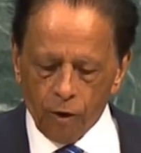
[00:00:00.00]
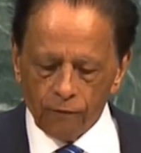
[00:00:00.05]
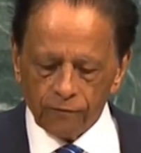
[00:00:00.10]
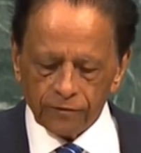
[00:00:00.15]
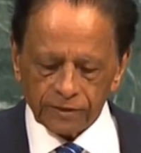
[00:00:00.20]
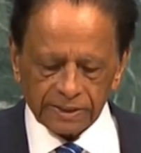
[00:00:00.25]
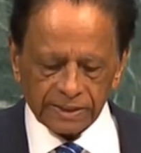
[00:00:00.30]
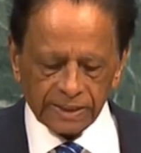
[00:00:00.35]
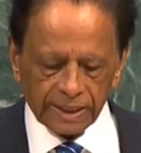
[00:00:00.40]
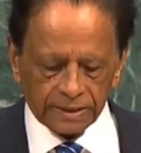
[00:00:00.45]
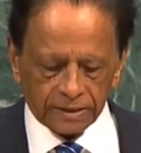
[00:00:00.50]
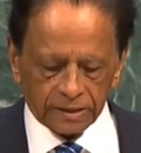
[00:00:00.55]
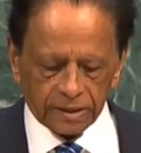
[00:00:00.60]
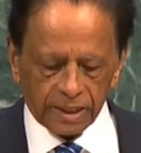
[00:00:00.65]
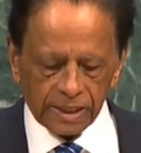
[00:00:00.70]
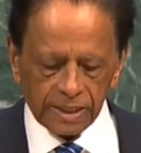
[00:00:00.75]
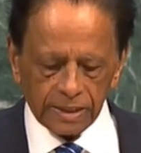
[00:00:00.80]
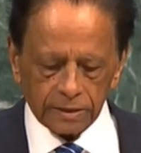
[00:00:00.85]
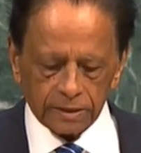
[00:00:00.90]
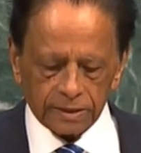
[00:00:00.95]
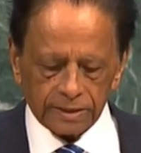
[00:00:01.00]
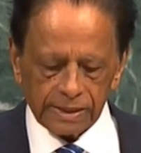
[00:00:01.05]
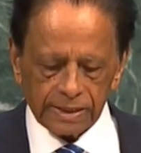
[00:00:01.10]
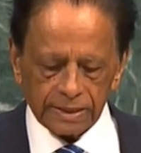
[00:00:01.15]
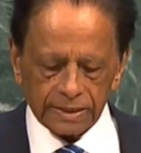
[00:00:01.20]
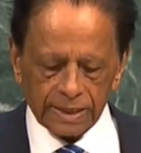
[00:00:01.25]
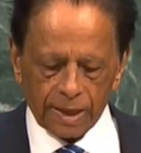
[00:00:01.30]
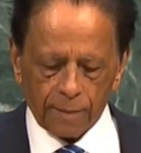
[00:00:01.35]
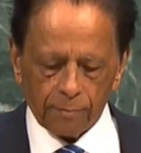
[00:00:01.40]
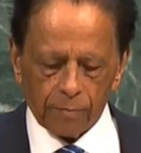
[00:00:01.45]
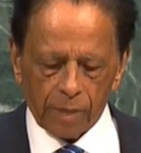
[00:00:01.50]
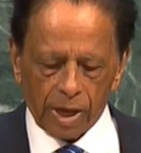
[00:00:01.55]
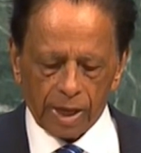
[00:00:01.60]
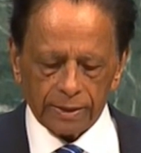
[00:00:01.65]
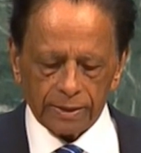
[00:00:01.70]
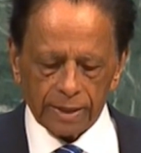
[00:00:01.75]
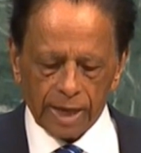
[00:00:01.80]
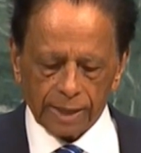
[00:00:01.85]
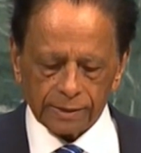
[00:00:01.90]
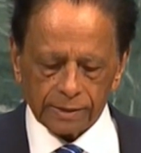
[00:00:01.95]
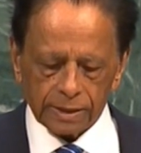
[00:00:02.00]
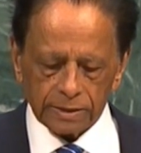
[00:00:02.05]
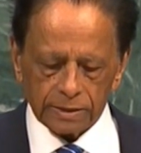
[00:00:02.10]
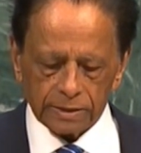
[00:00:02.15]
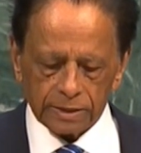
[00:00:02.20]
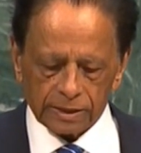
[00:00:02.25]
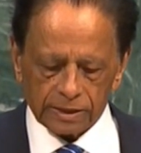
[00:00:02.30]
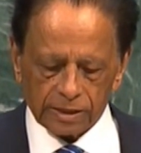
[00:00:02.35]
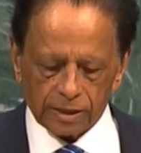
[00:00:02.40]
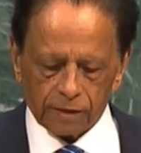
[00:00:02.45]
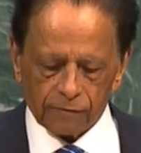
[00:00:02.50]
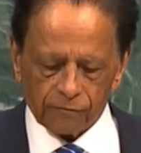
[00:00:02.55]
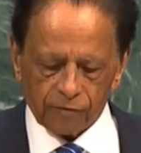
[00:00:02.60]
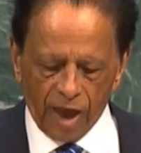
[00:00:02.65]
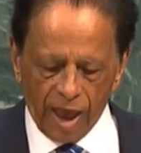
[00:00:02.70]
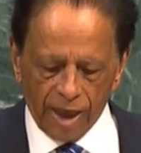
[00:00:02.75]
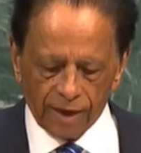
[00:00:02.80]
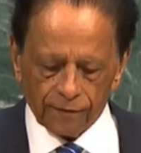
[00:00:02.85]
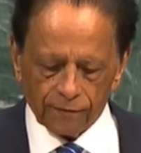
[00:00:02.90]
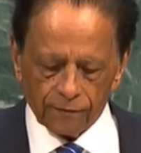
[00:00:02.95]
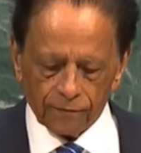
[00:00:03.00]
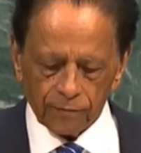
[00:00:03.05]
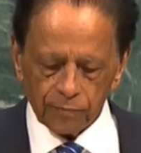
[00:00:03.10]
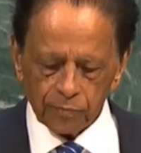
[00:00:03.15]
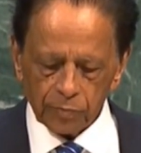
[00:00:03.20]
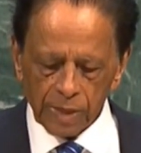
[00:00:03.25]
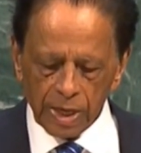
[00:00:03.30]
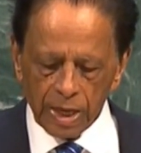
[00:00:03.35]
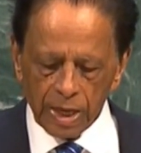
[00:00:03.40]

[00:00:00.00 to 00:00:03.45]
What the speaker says: of 16th December 1965,